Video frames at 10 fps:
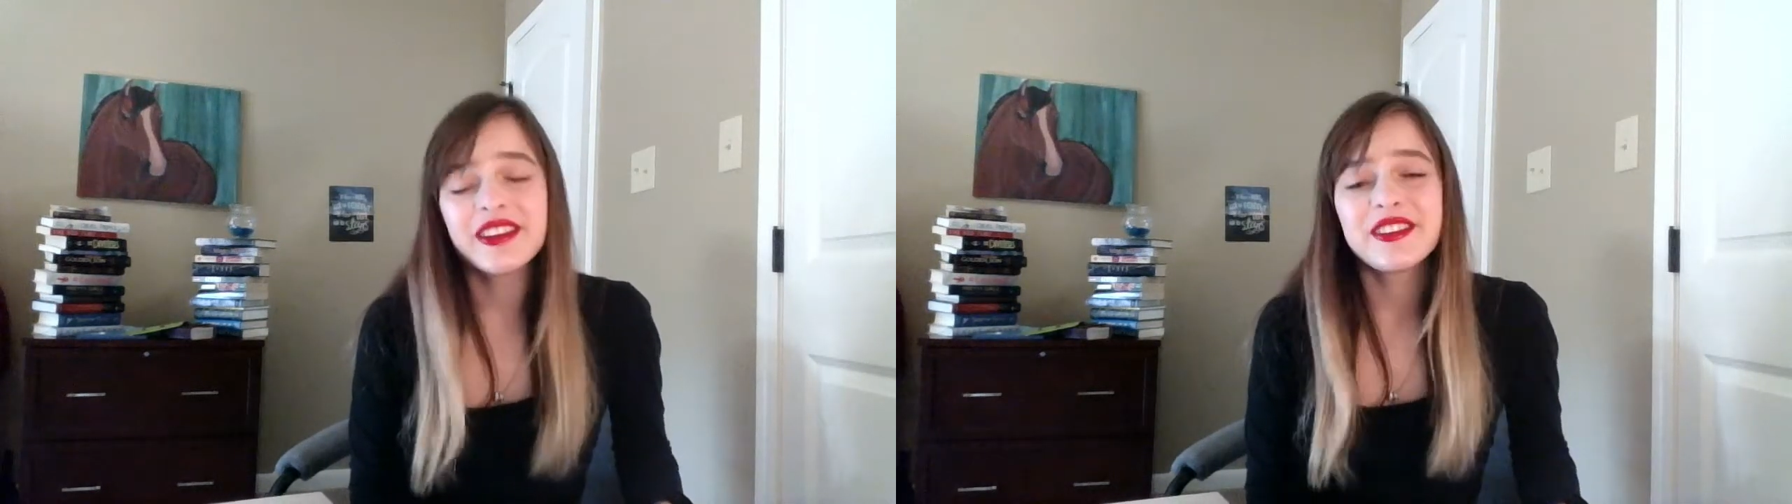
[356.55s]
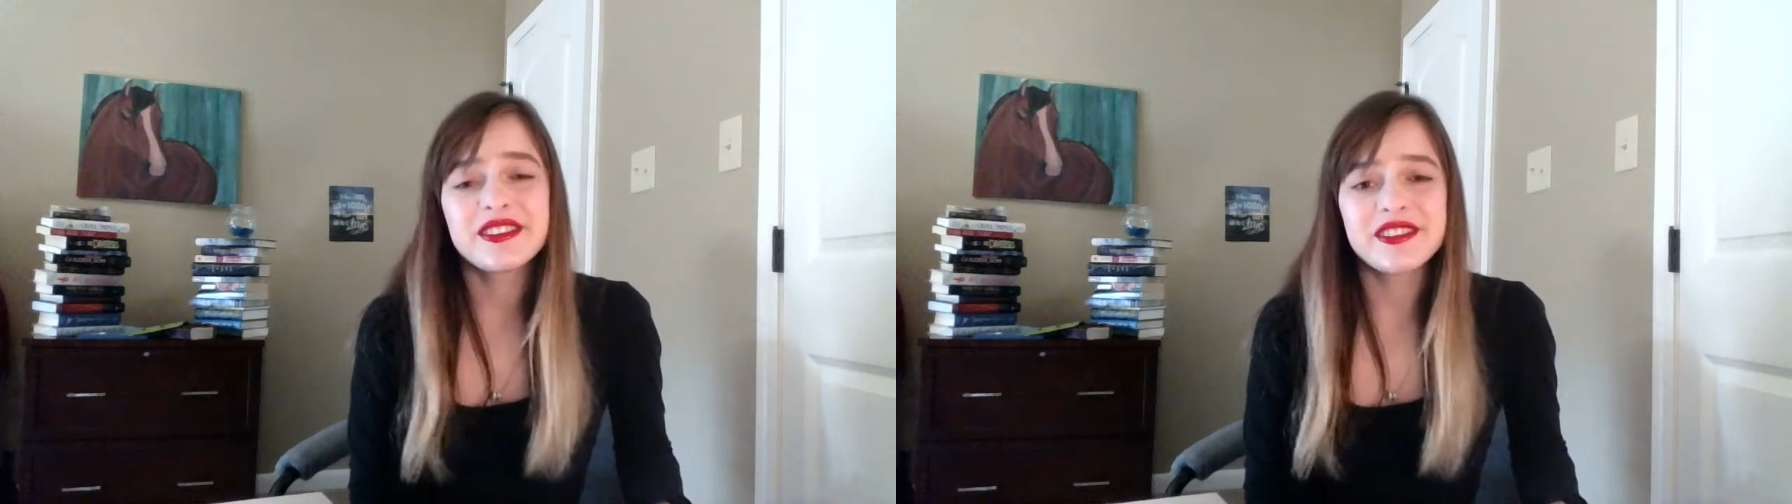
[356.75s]

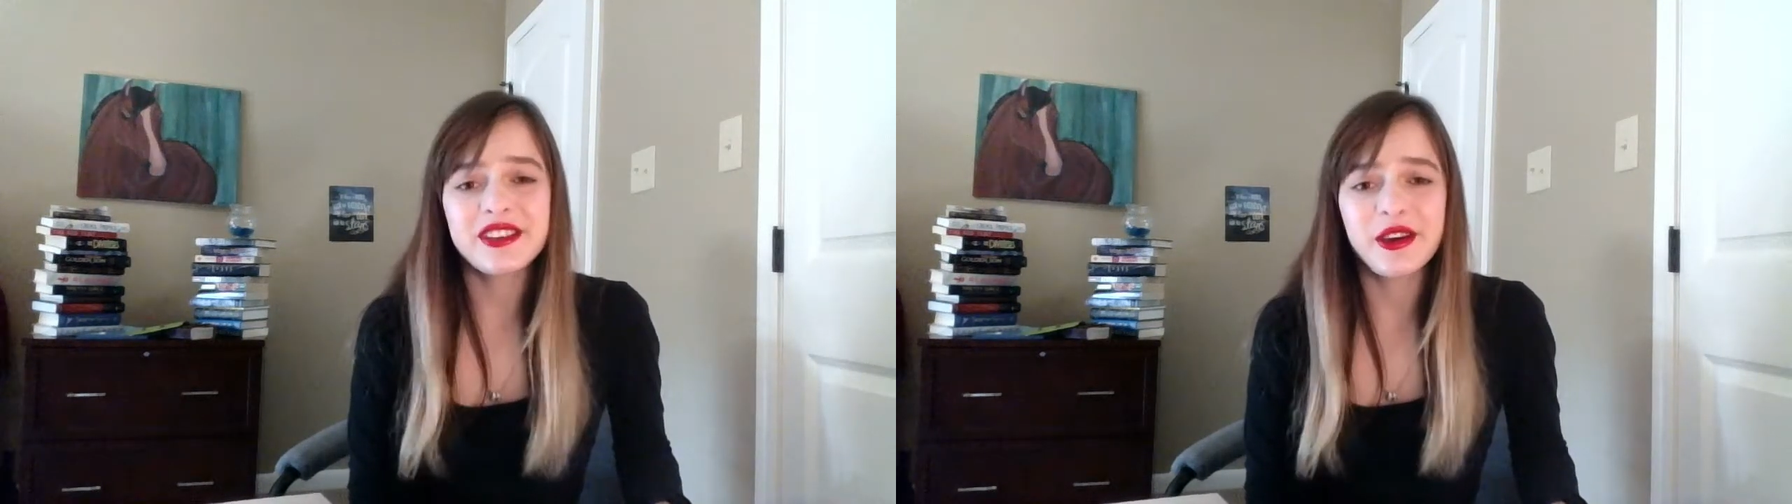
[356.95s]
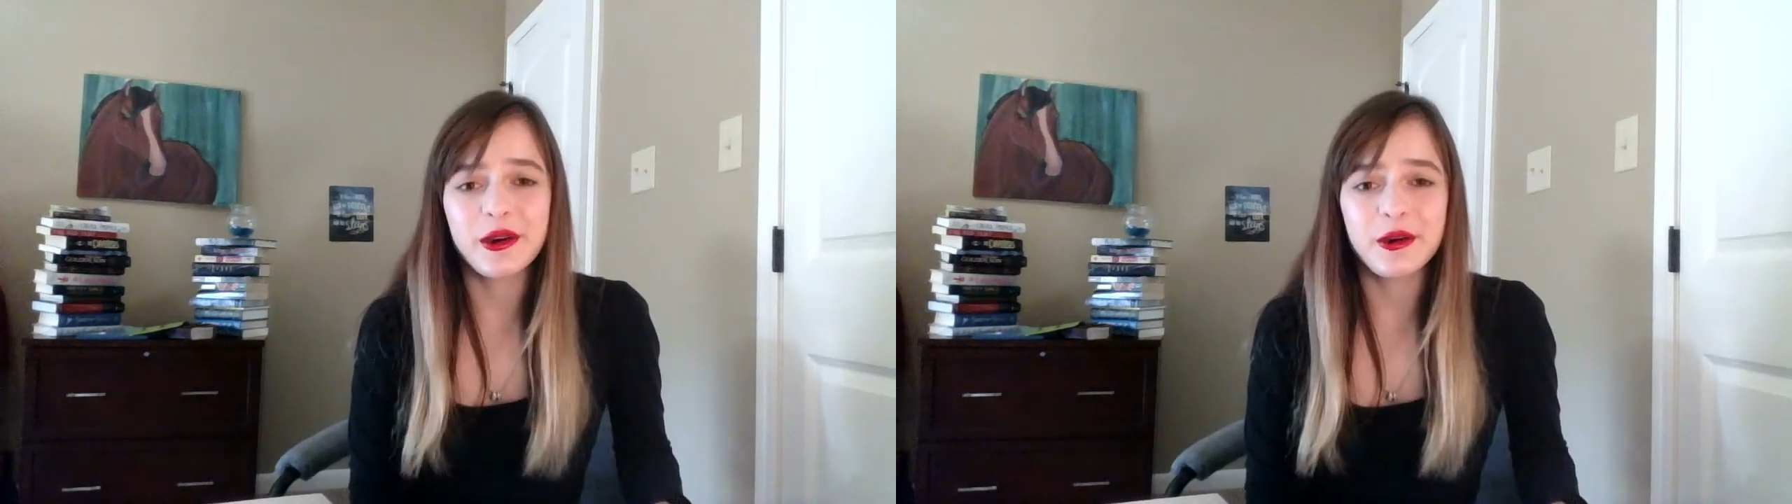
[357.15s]

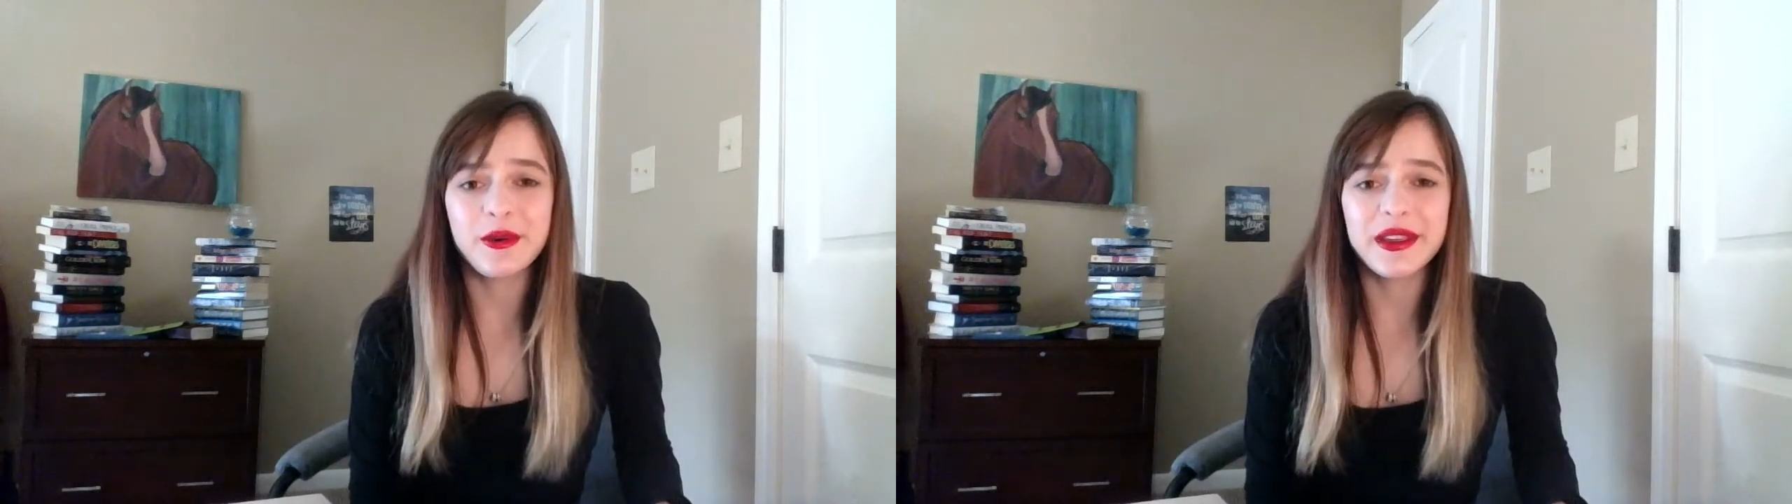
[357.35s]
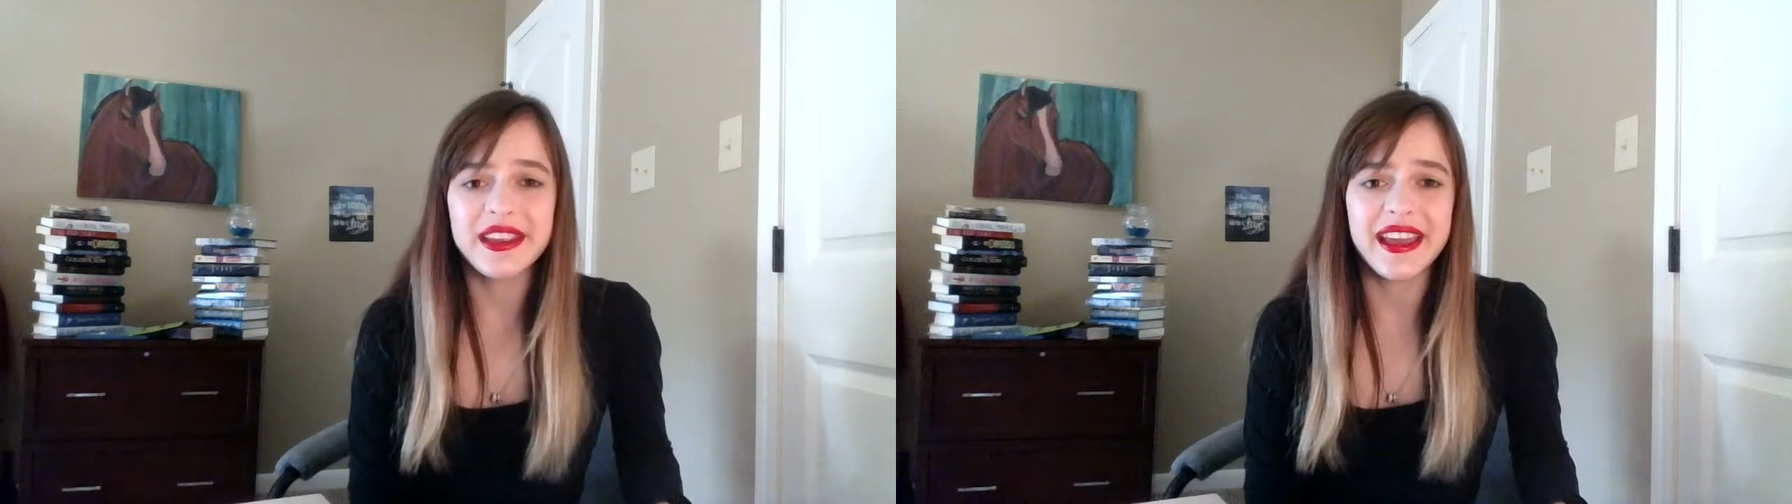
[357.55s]
So
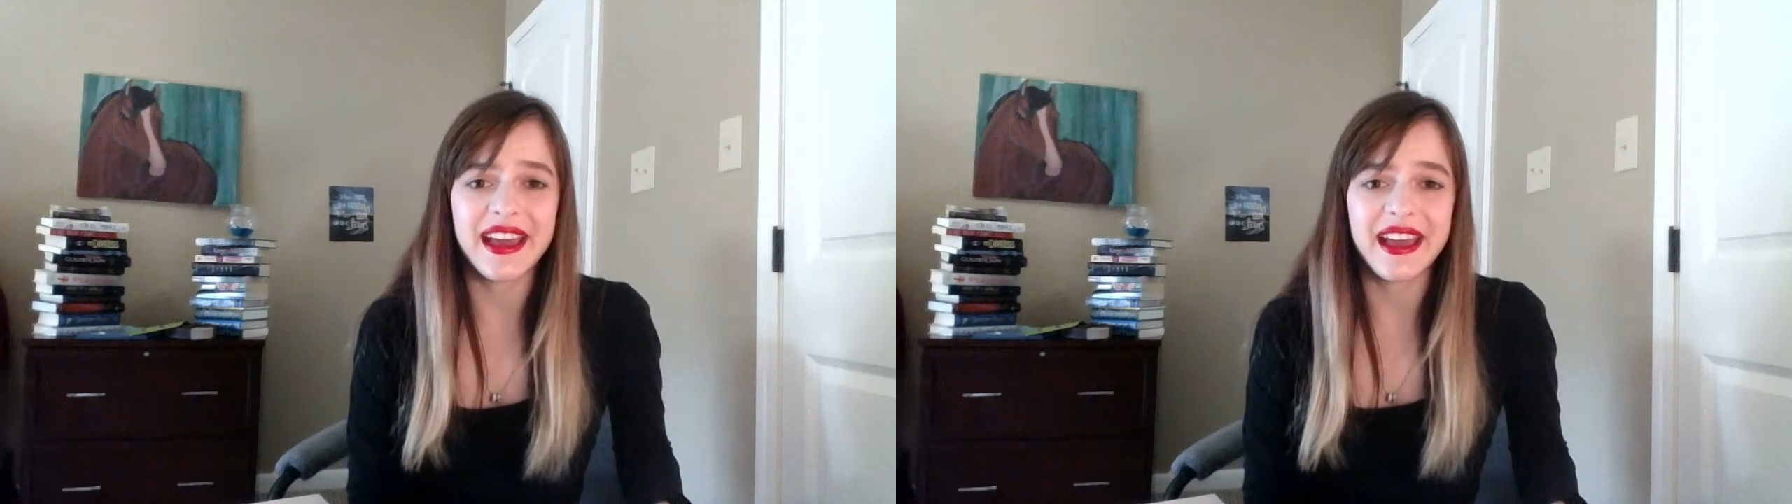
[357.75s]
yeah,